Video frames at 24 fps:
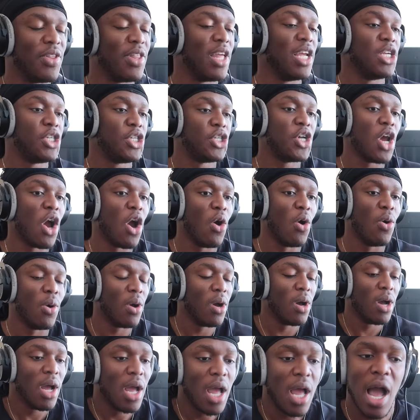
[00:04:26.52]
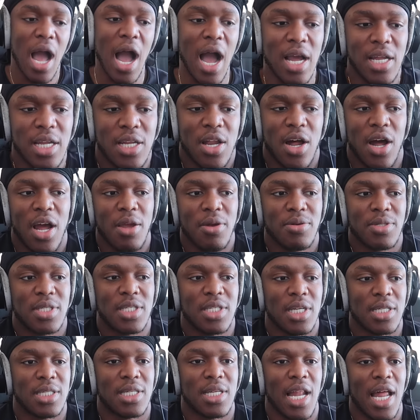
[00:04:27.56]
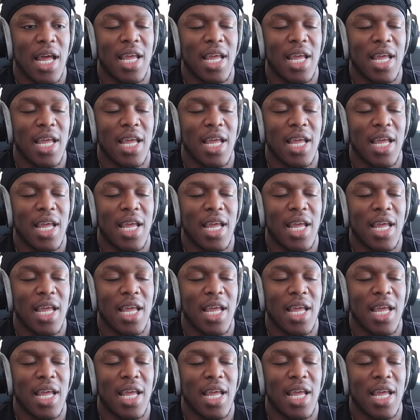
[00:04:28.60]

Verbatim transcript: for this show, I, you know, it was just